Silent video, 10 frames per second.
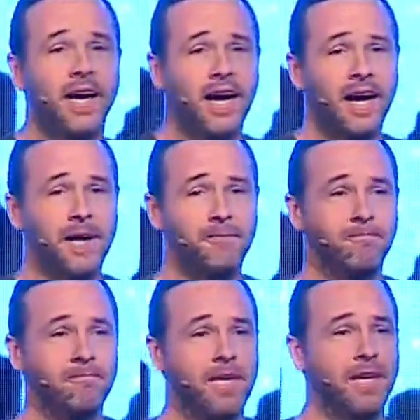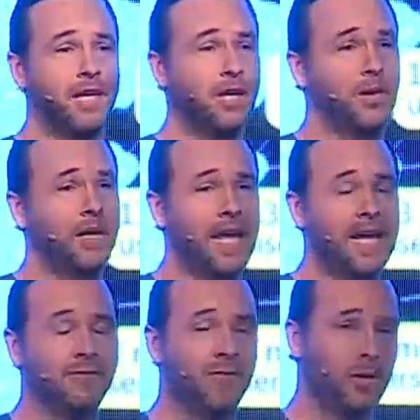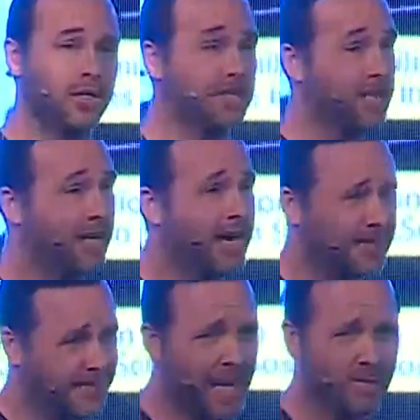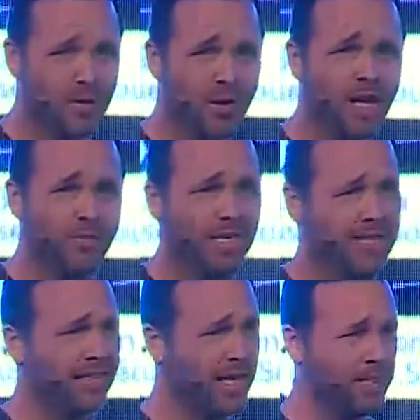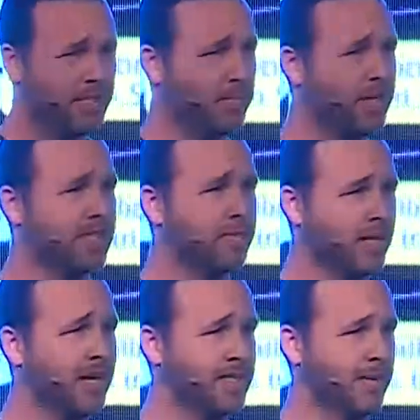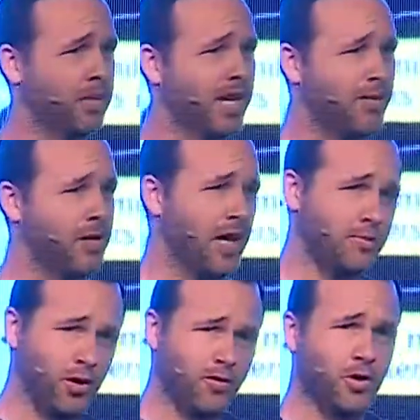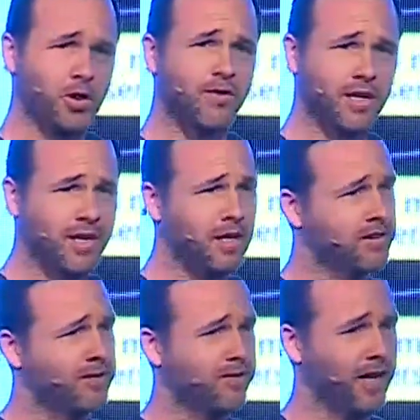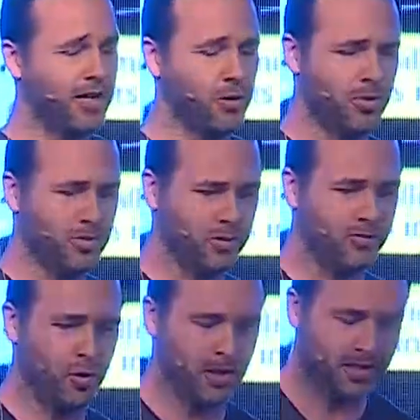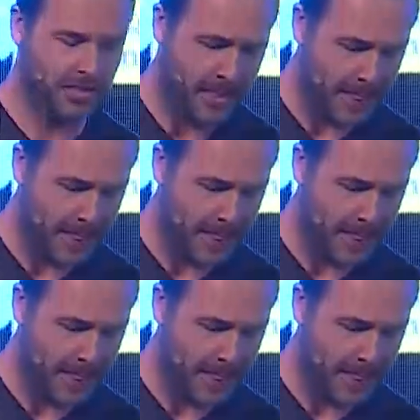And of course, it's a tad bit more complex than that, but it's a pretty simple concept, right? I mean, you have brute force over here, you have to fight it with brute force.